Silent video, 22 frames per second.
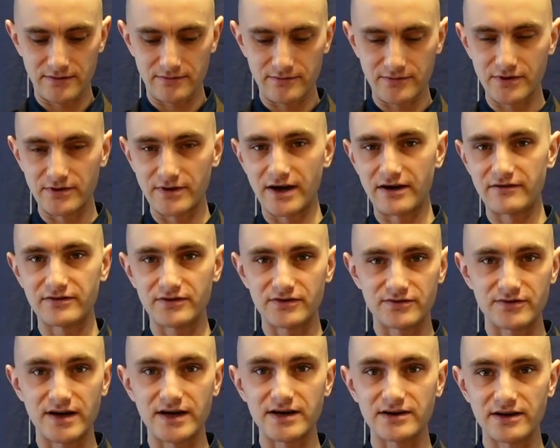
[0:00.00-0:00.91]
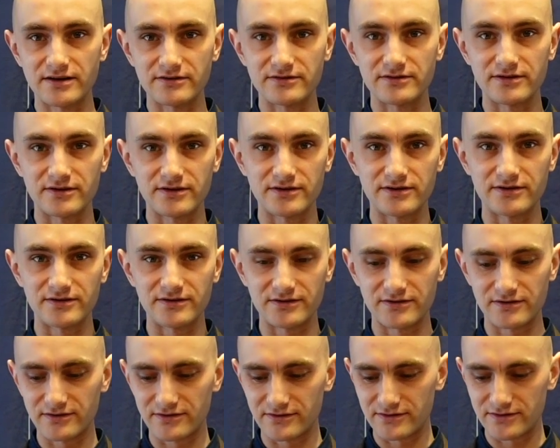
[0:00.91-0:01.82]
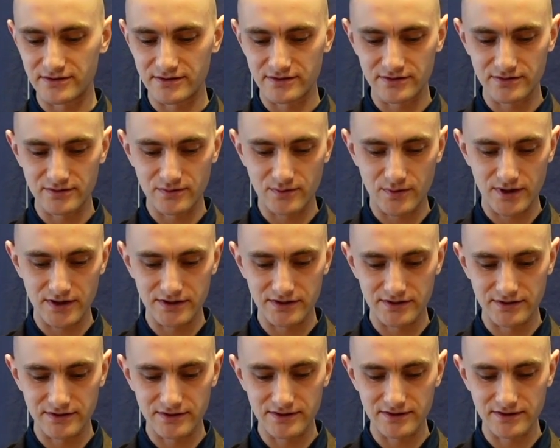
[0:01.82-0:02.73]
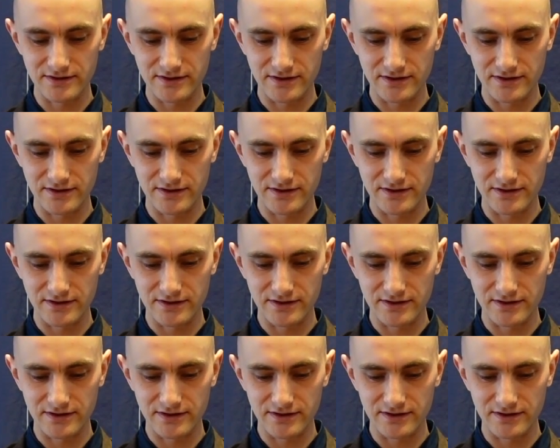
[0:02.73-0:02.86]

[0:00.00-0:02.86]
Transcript: you haven't dried out the water